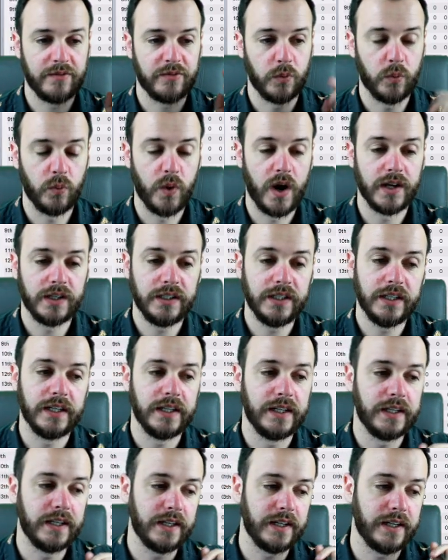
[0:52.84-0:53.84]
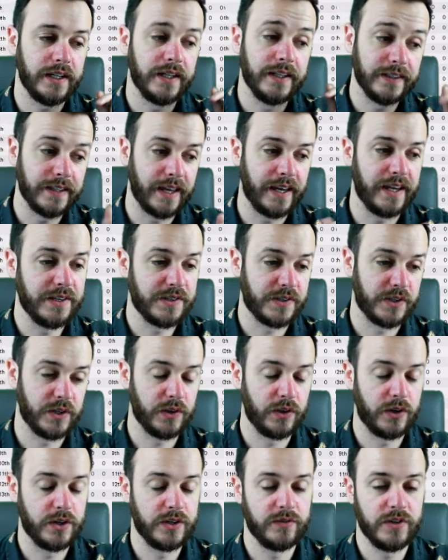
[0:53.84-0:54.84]
and for 1 year in the East
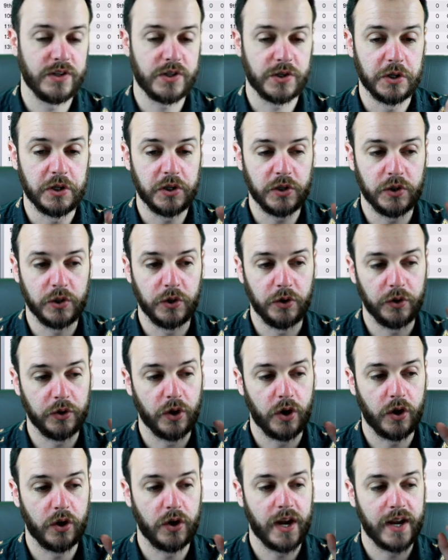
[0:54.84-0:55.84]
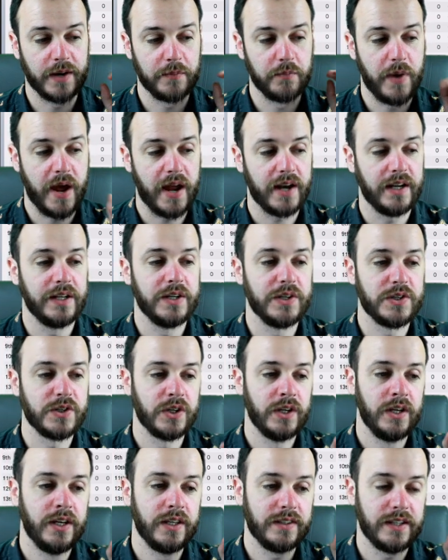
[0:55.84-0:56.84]
Thurlow division you can go and
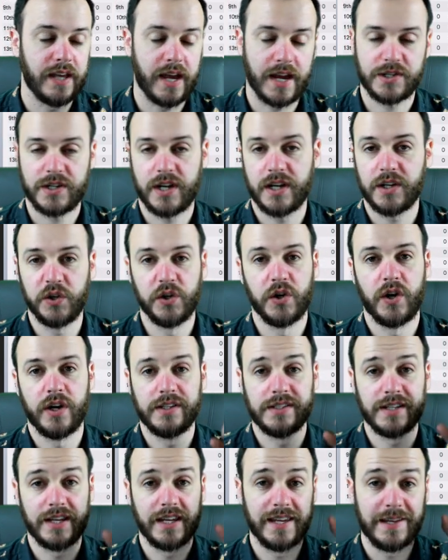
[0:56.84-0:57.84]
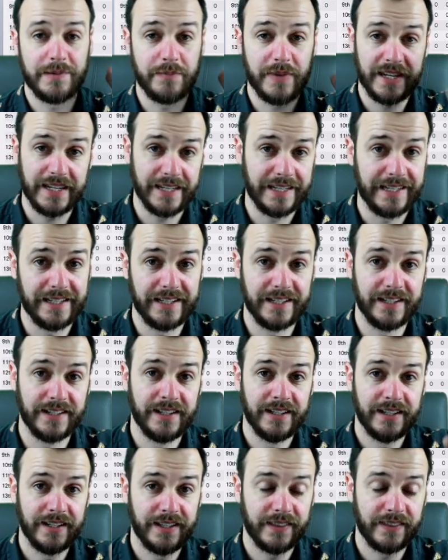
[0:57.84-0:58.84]
manage the hashtag United team
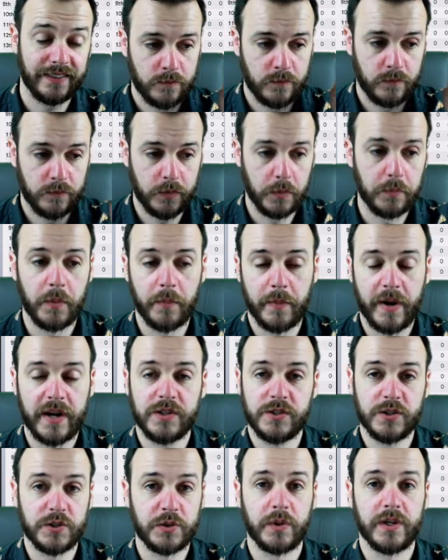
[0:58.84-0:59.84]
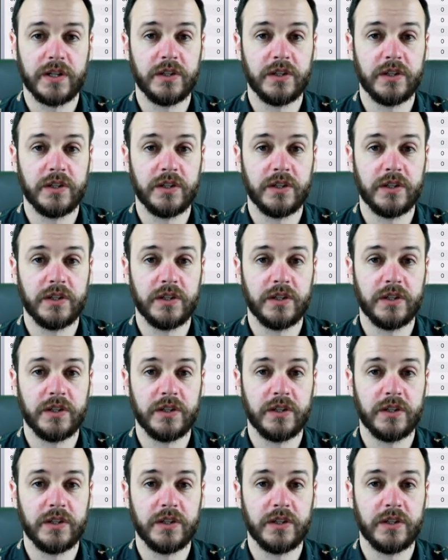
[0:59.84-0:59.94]
in Football Manager